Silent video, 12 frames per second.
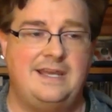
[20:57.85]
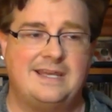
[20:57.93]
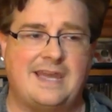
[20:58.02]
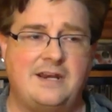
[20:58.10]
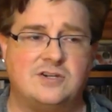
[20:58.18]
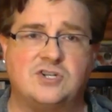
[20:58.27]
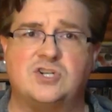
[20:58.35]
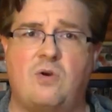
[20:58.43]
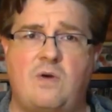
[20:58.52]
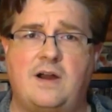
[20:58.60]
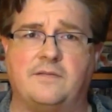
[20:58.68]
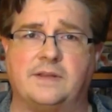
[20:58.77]
kind of just show
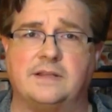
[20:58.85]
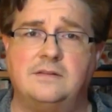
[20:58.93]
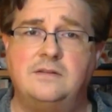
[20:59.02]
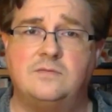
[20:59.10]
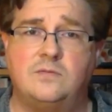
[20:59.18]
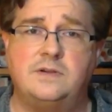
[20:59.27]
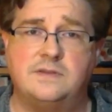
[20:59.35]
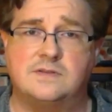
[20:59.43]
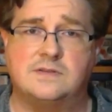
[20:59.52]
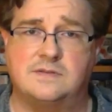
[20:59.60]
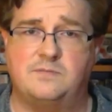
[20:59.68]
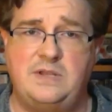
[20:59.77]
off, like, look
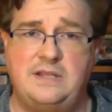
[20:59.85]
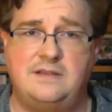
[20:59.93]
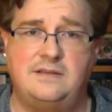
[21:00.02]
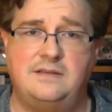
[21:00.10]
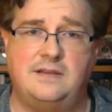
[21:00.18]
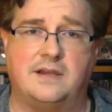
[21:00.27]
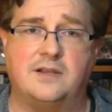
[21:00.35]
what's being